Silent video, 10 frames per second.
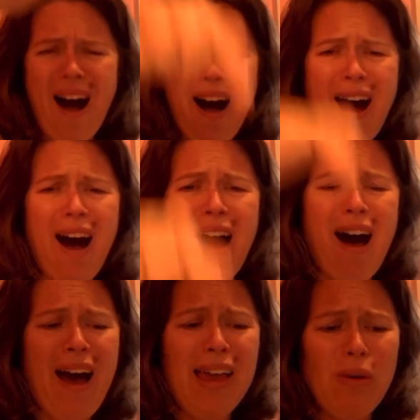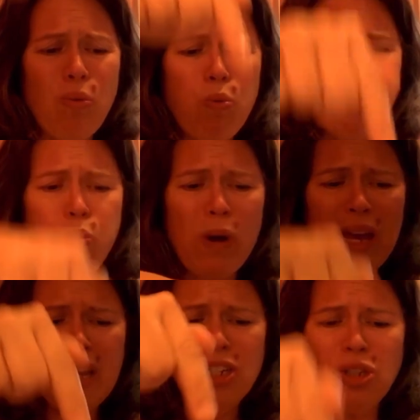I
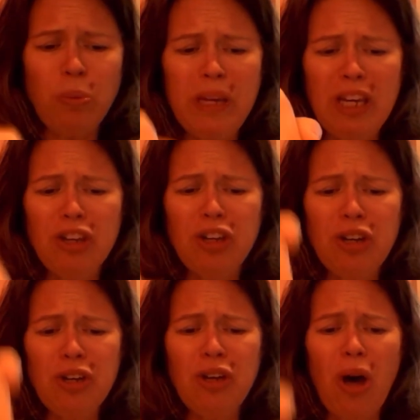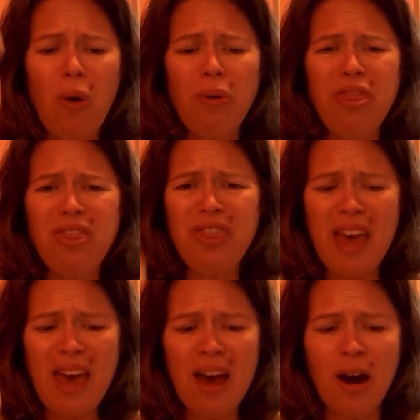wish we could go
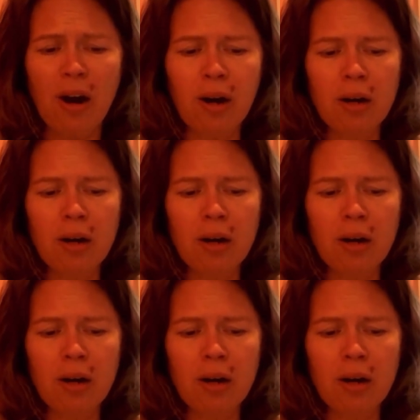there.